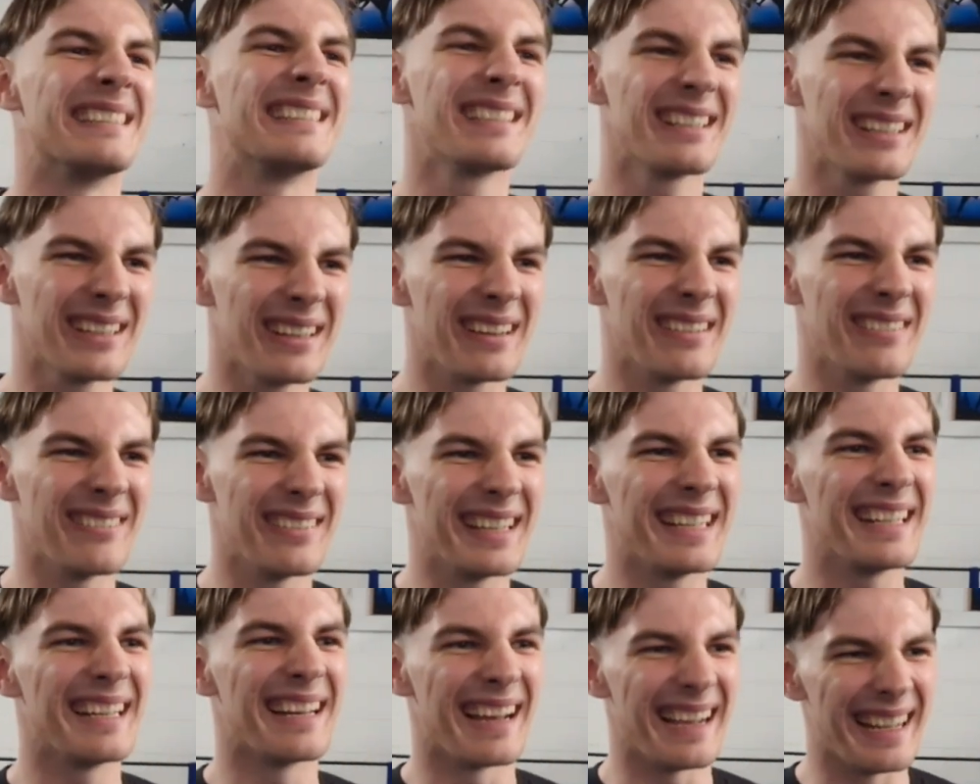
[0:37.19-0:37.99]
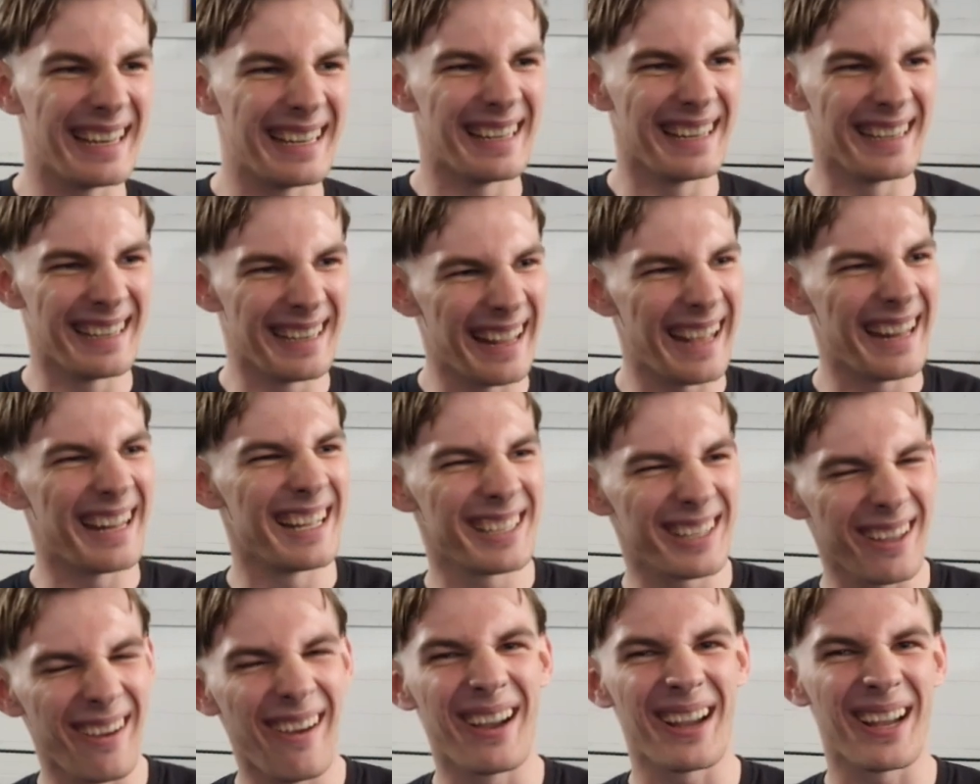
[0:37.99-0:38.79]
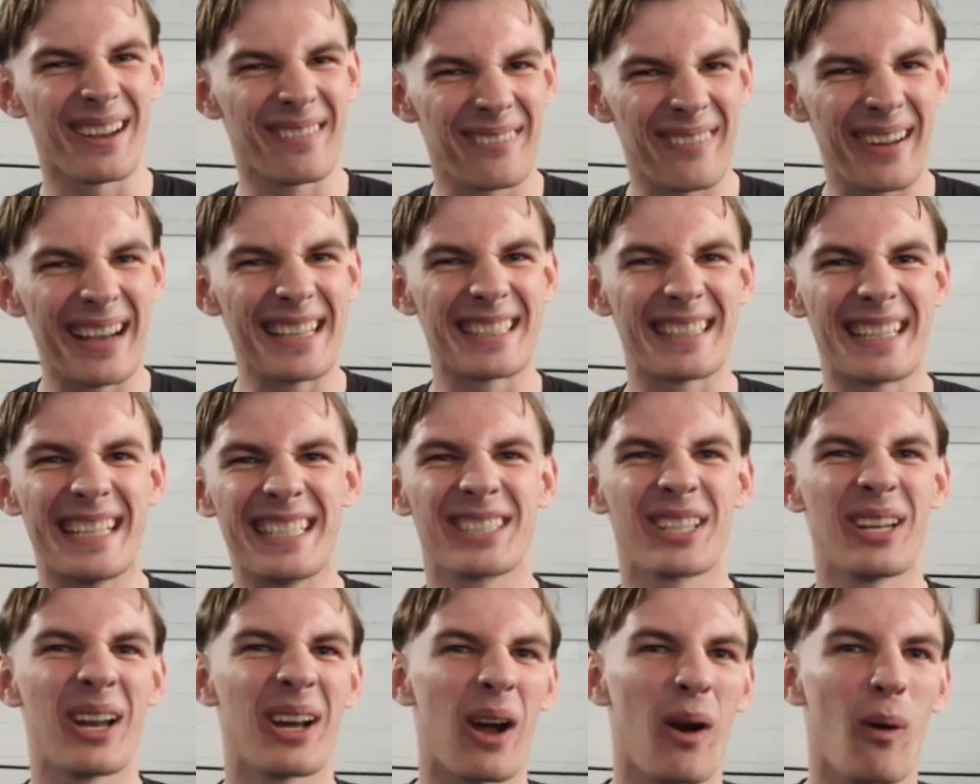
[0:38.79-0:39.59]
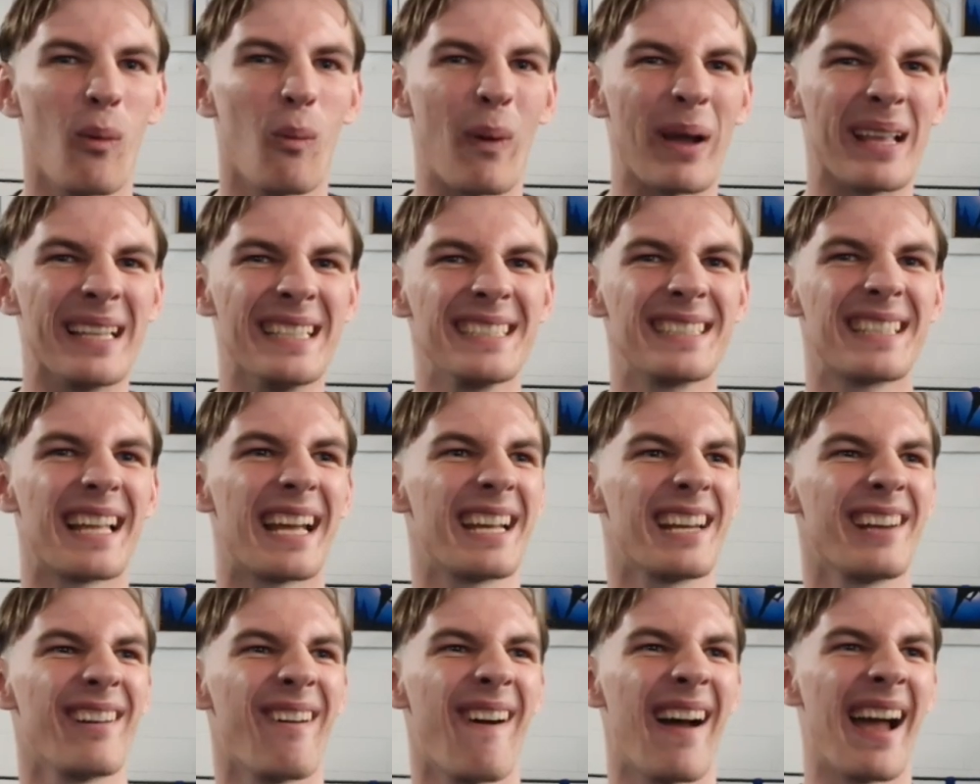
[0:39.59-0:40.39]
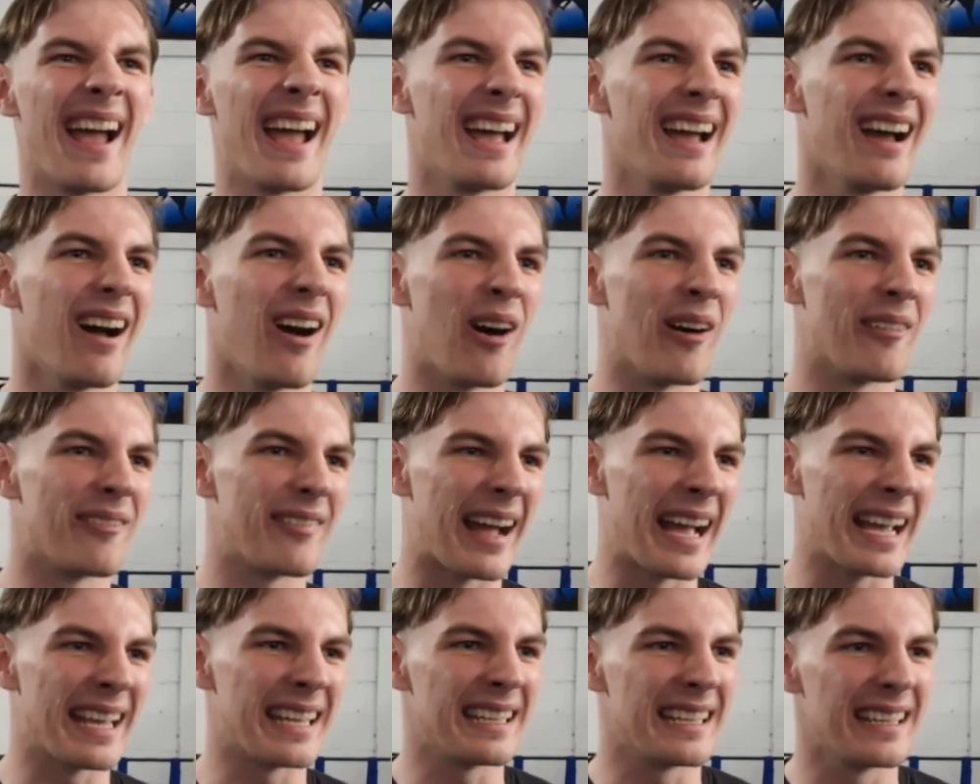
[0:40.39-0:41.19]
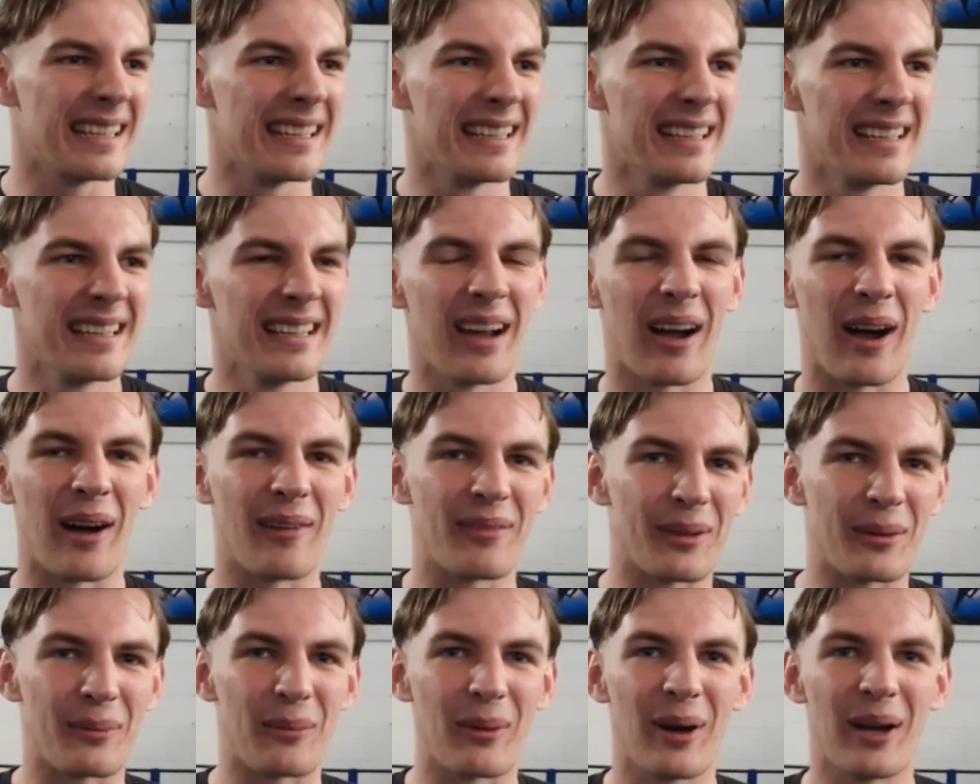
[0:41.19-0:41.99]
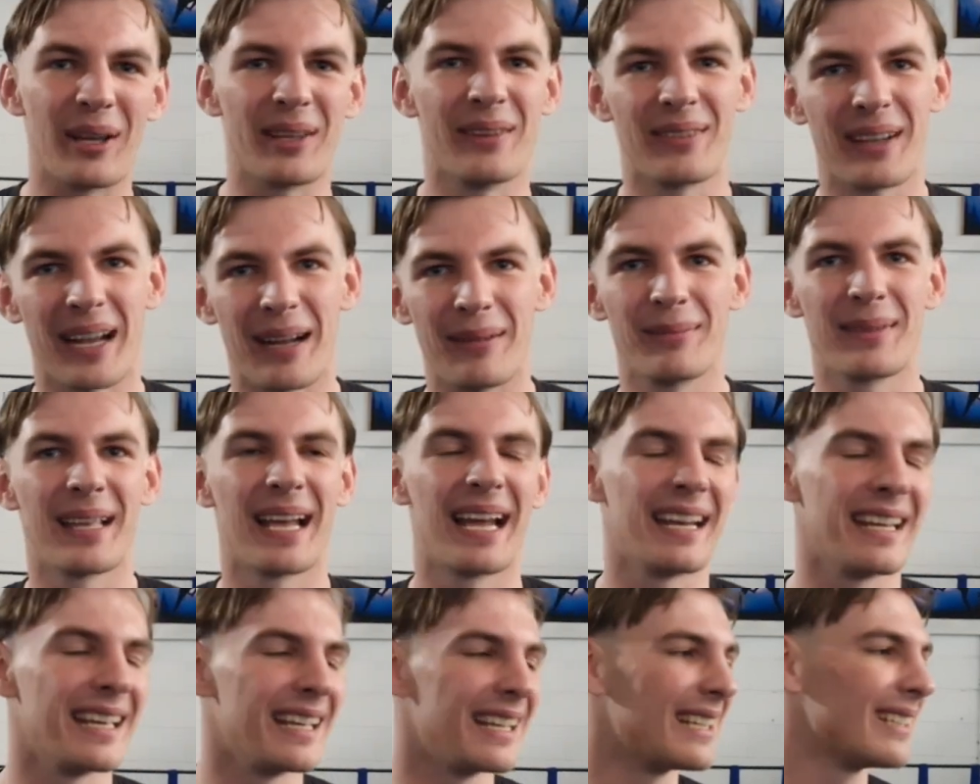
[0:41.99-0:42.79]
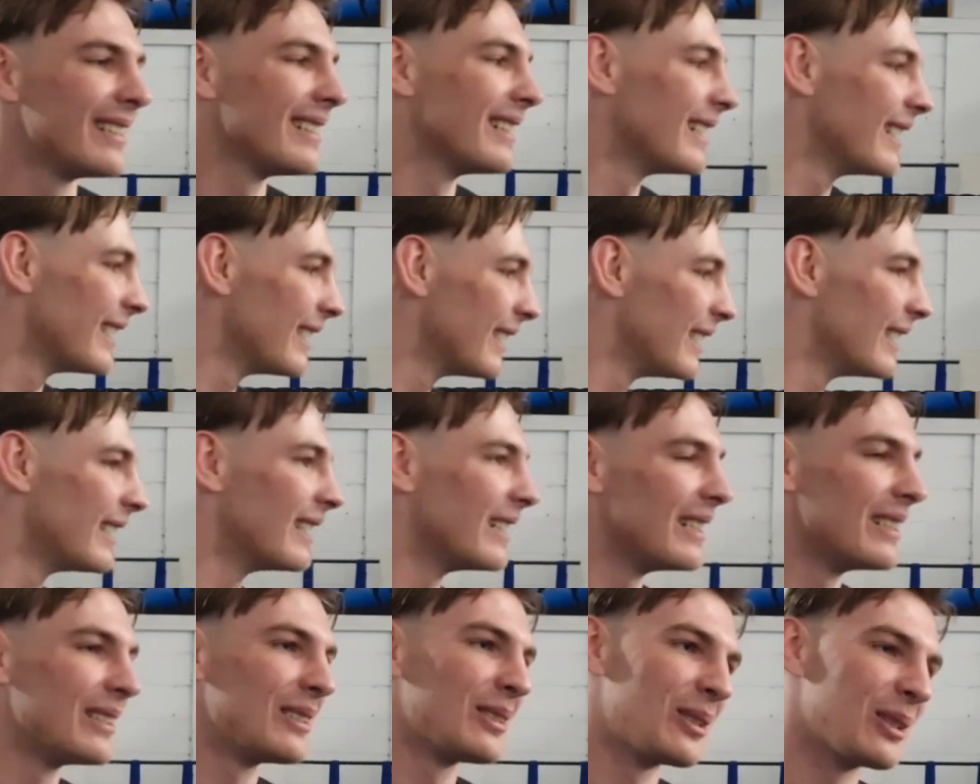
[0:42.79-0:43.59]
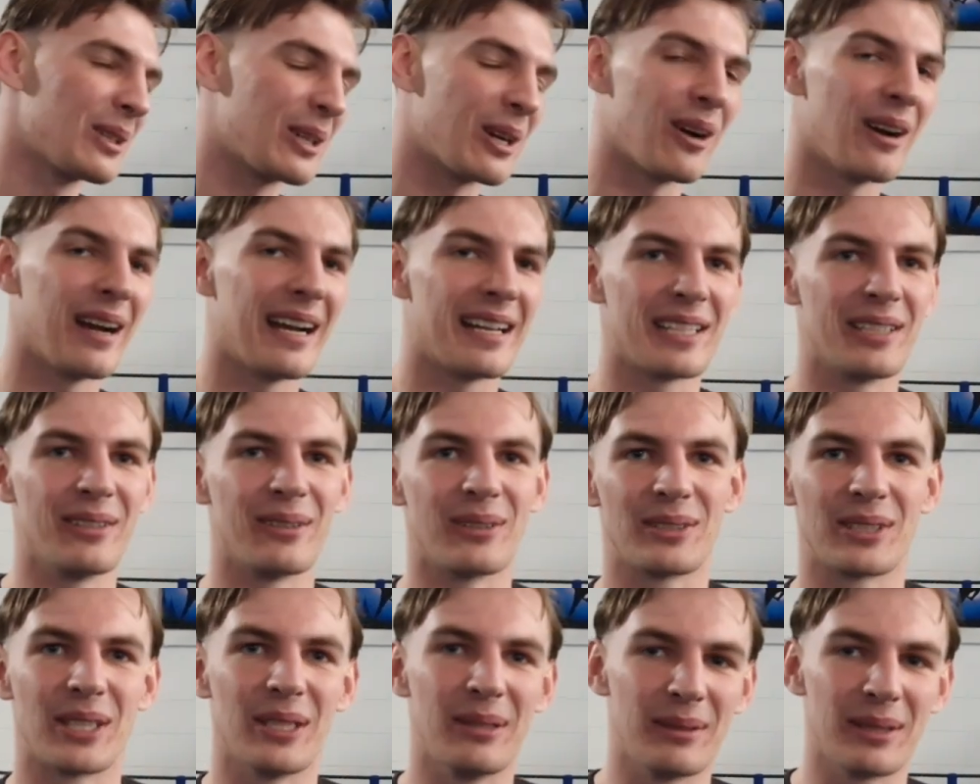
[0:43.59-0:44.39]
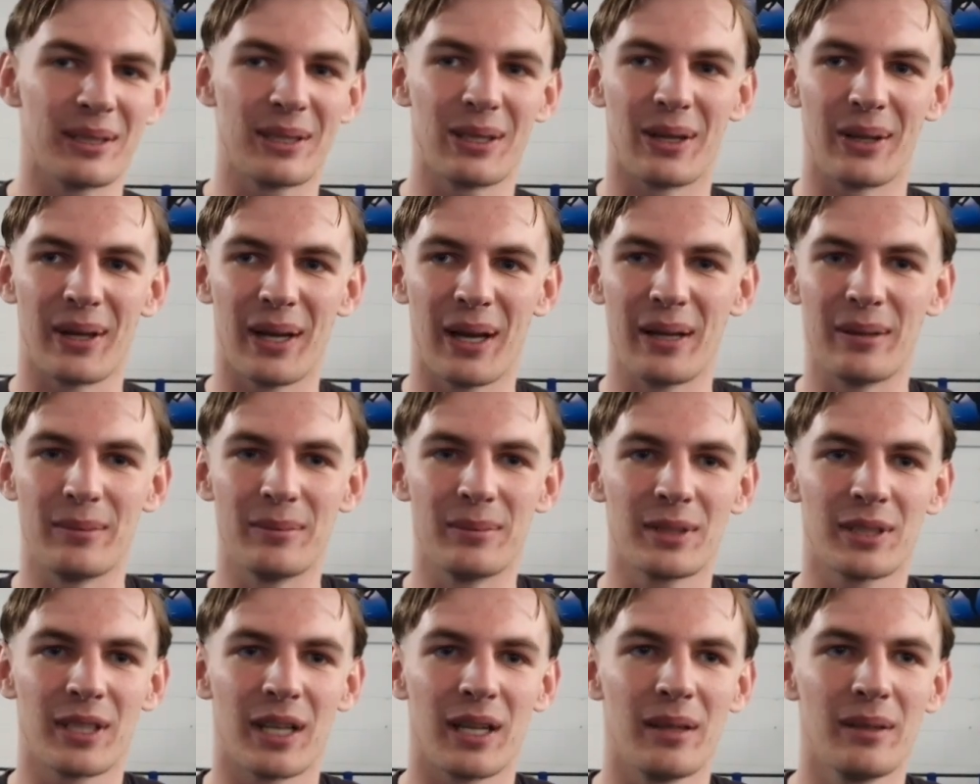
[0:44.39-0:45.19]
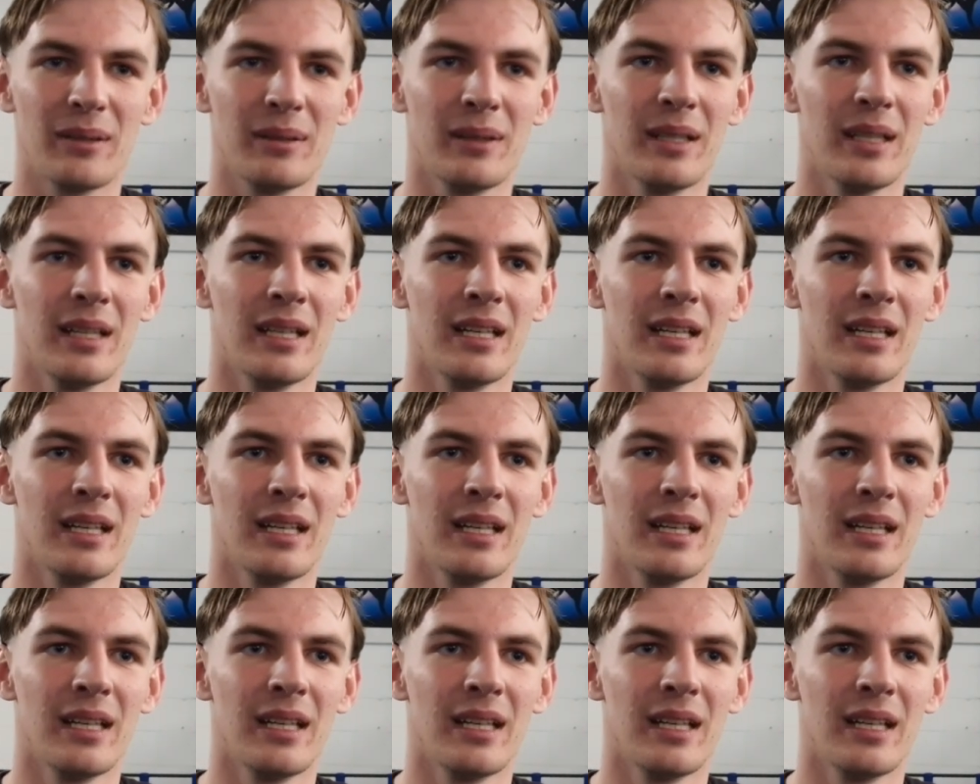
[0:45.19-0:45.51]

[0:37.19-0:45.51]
You know what I mean? Like in a darker place like this on like a Wednesday night @8 after work, you've come down here, took a hiding or two and gone home. So